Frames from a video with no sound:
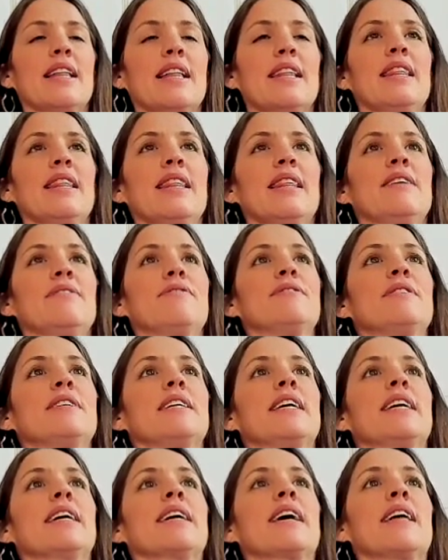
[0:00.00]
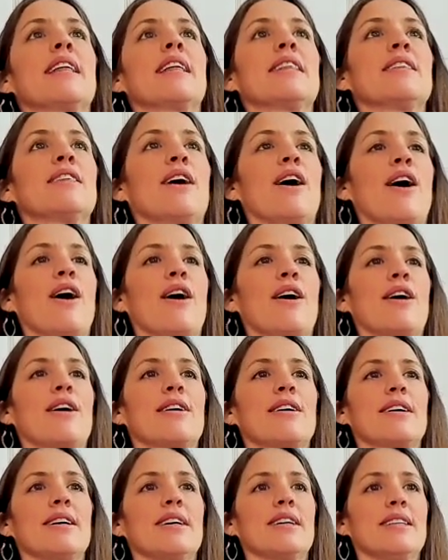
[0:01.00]
lifting the
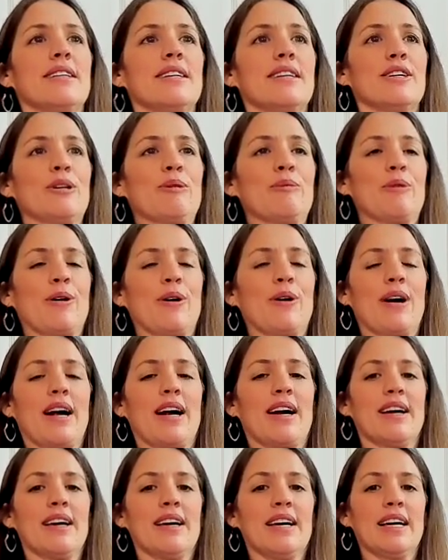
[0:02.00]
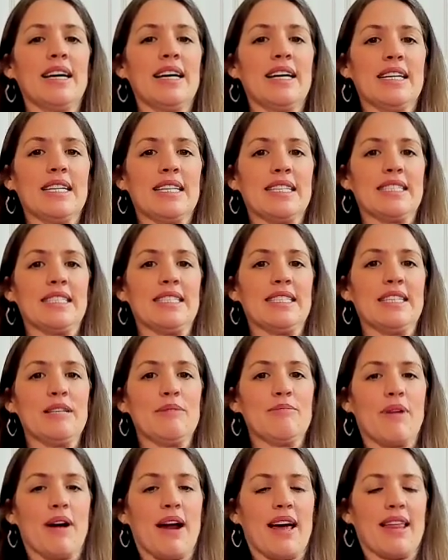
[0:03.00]
heart a little more.
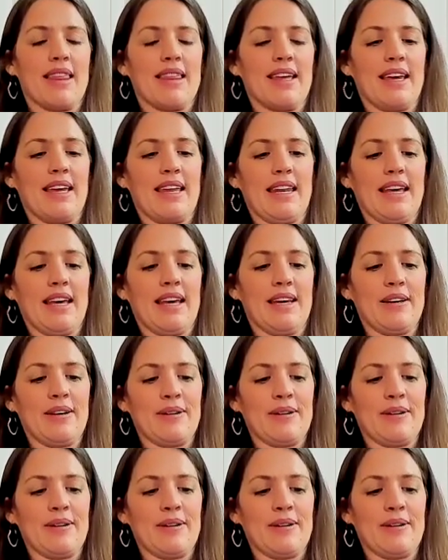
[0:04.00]
Deep breath in,